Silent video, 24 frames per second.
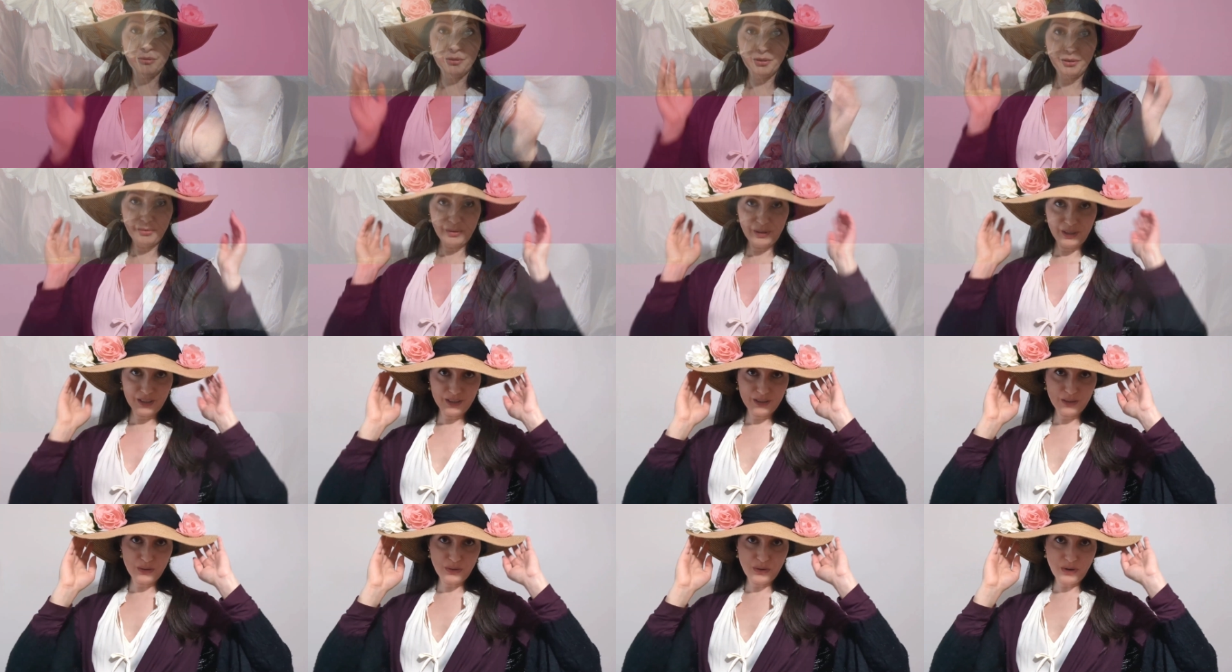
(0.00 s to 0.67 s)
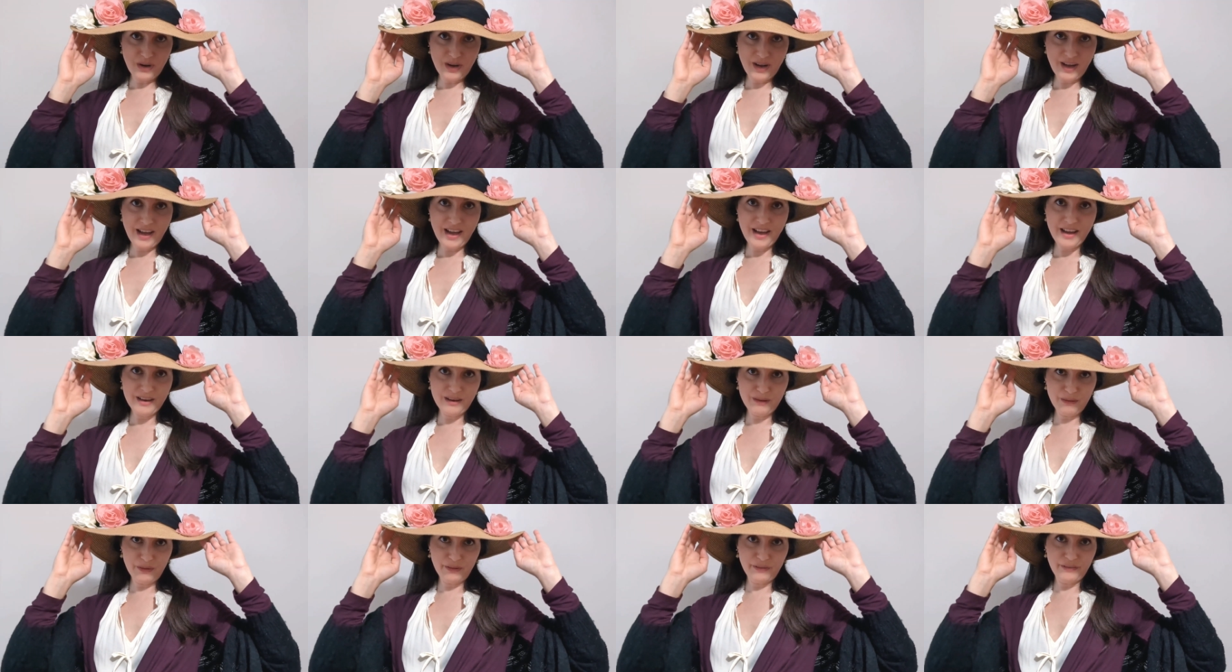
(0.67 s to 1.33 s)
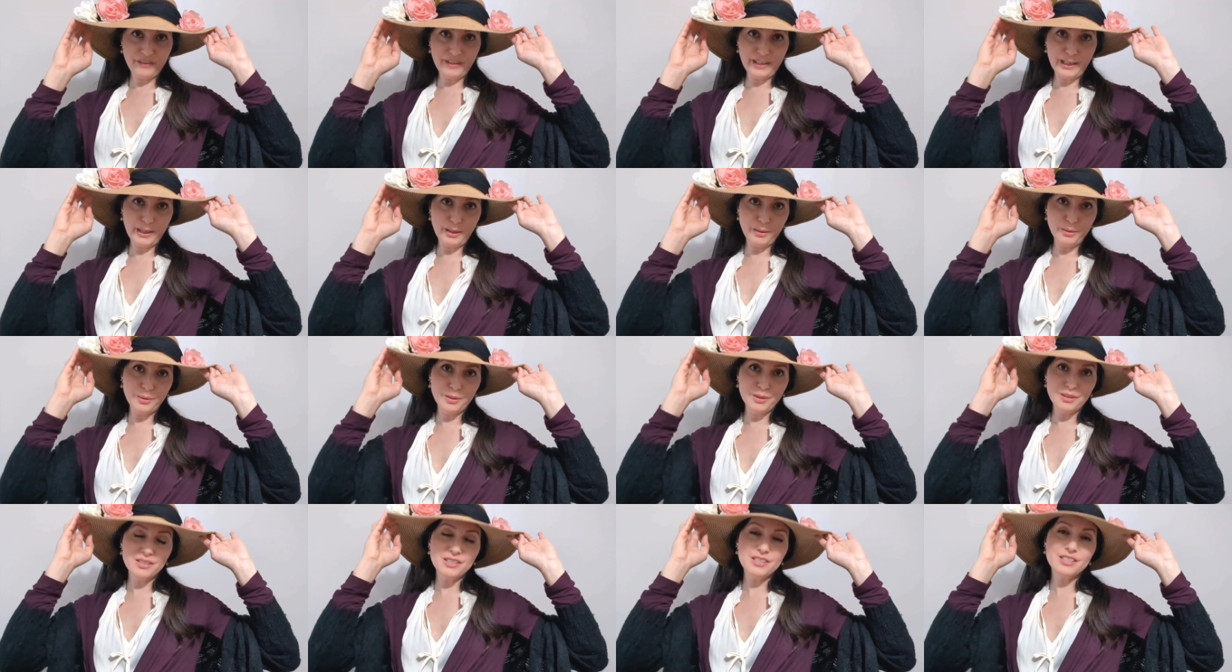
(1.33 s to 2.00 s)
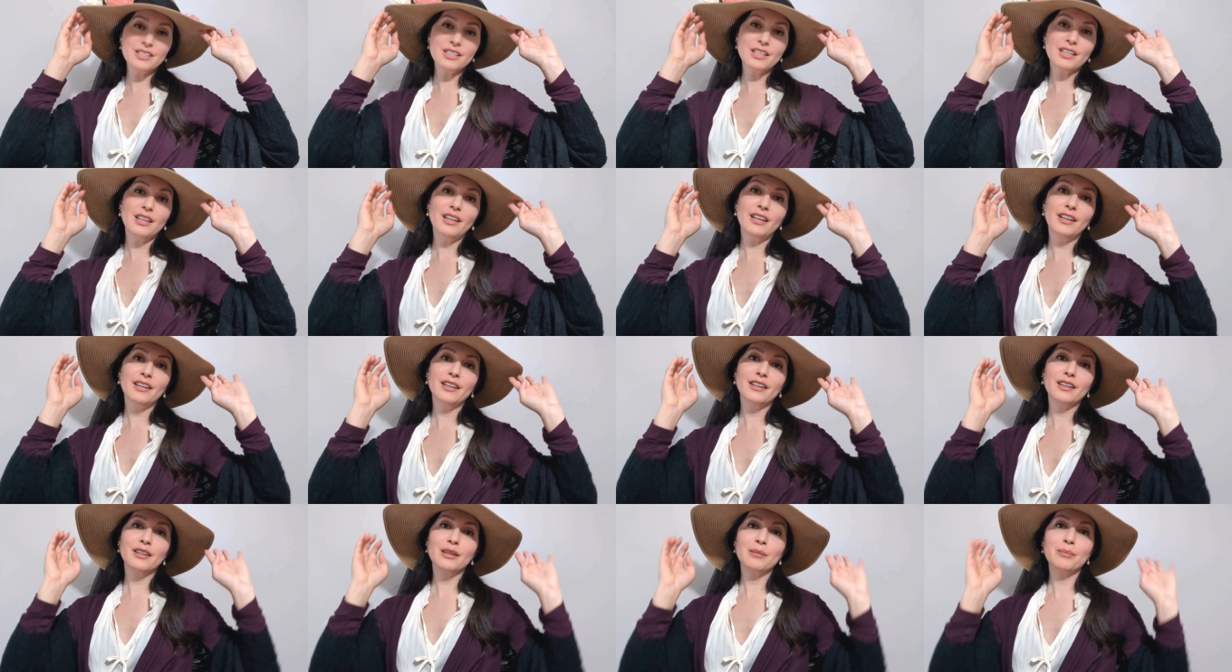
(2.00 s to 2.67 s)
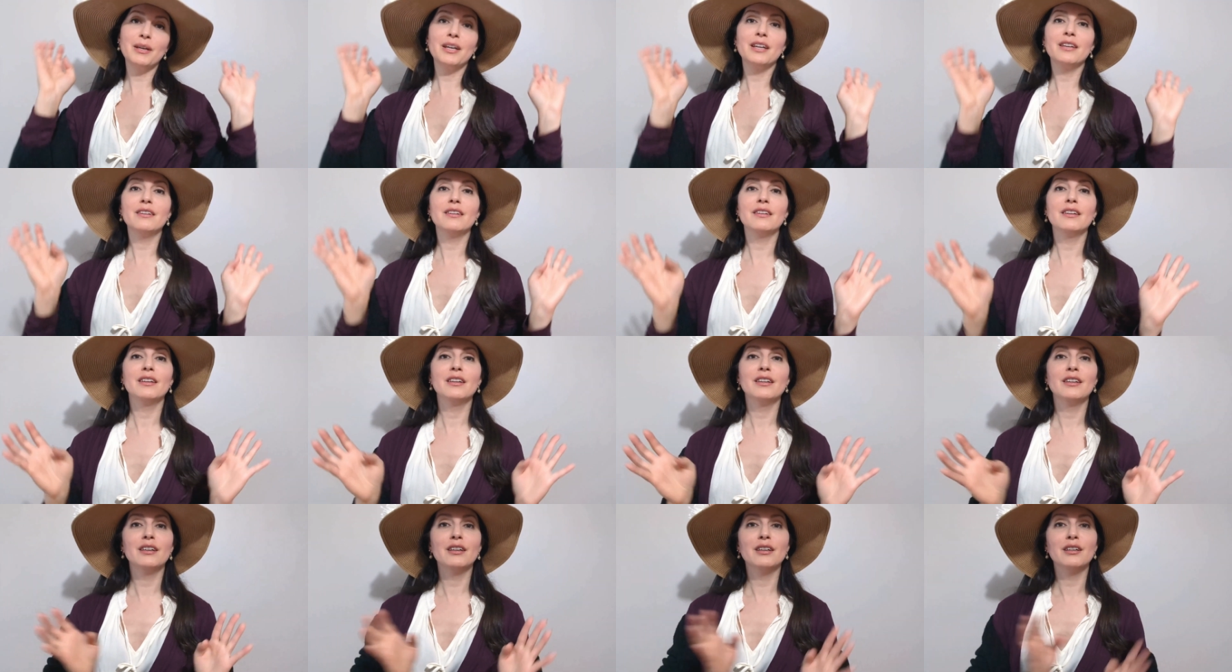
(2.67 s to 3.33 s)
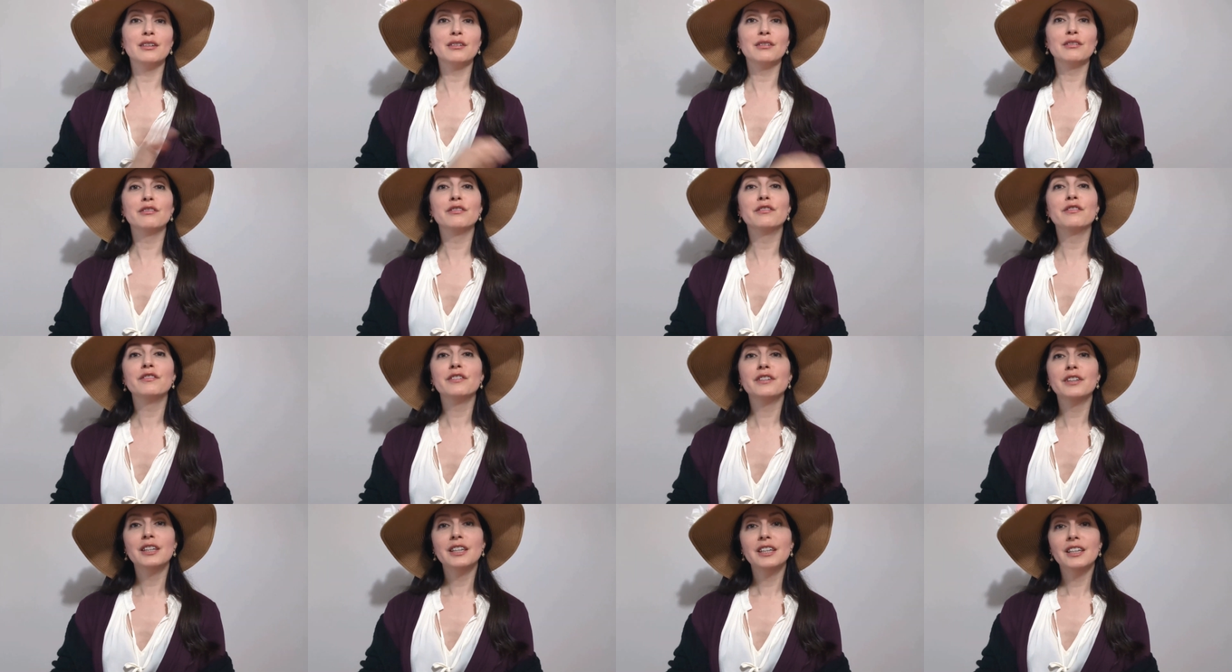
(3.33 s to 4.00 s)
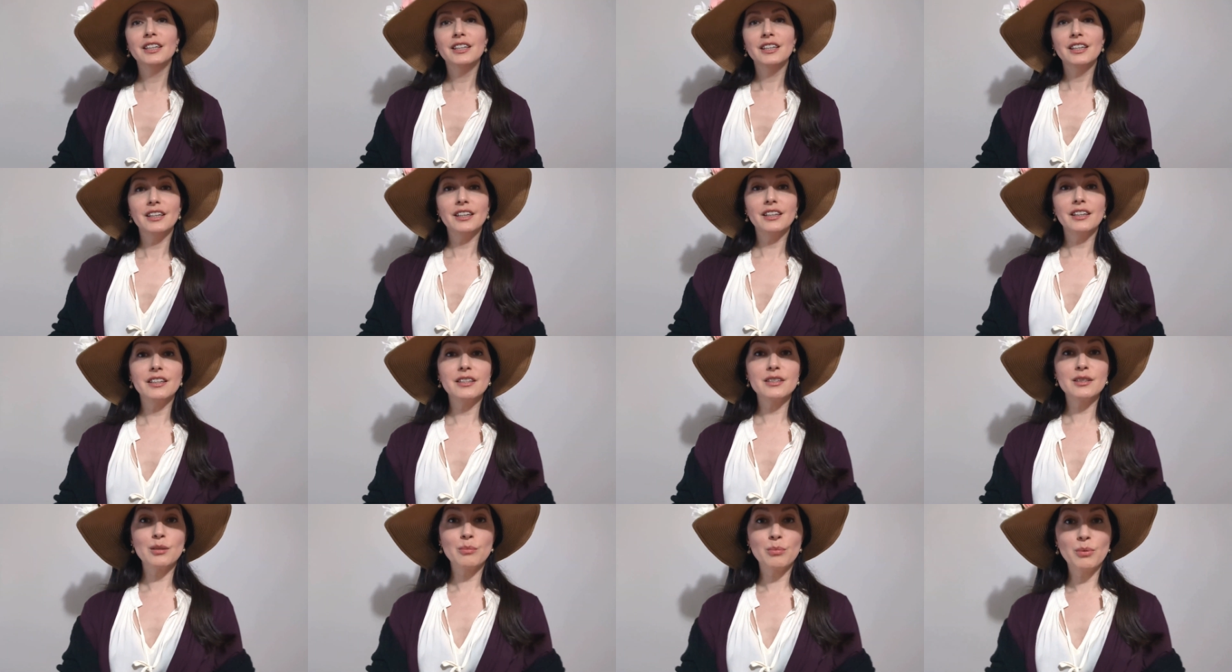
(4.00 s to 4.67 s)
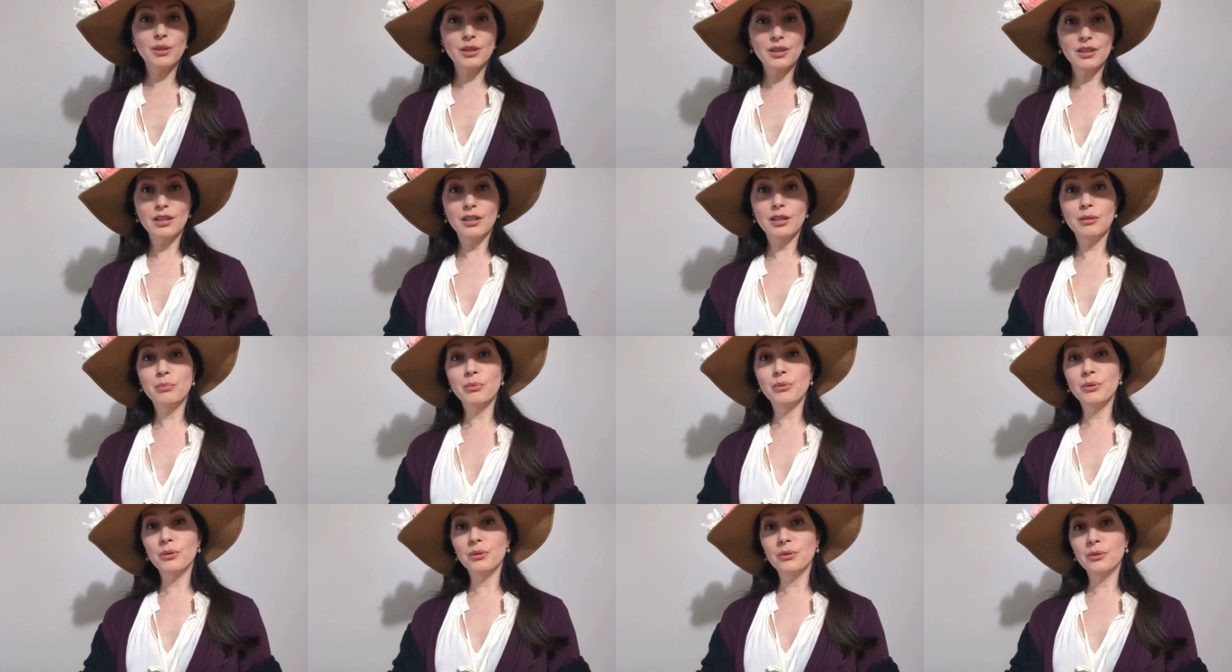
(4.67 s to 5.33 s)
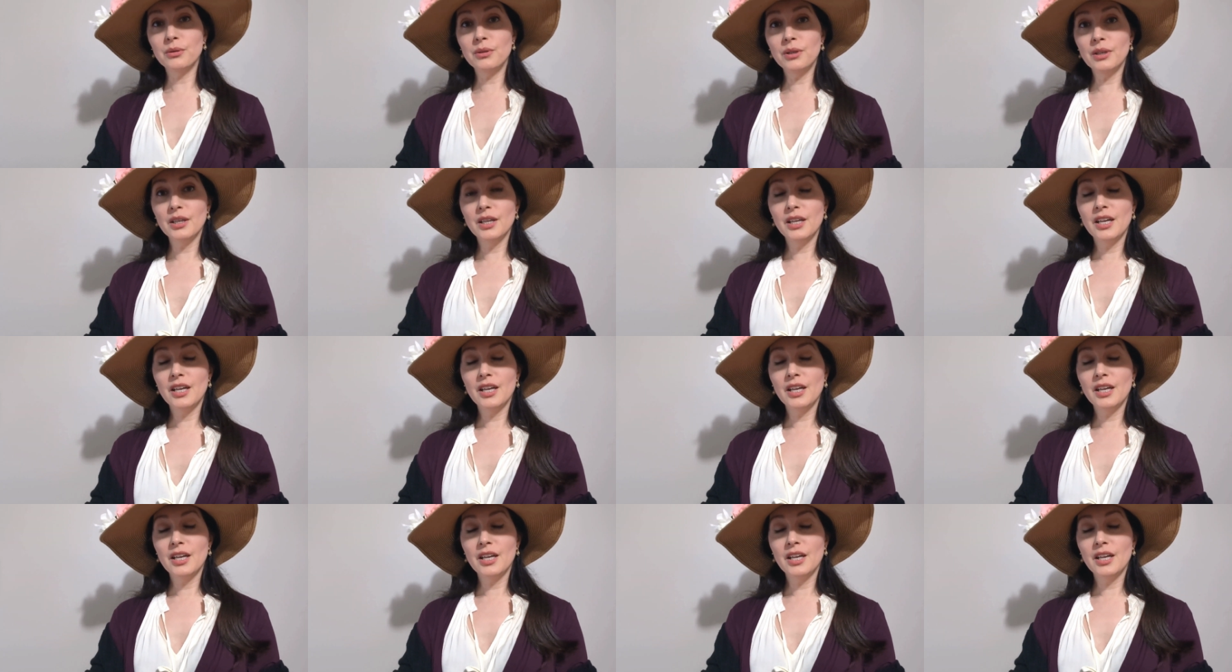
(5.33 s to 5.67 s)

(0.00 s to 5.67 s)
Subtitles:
going with a straw hat with flowers, like the painting of Elizabeth Lebrun.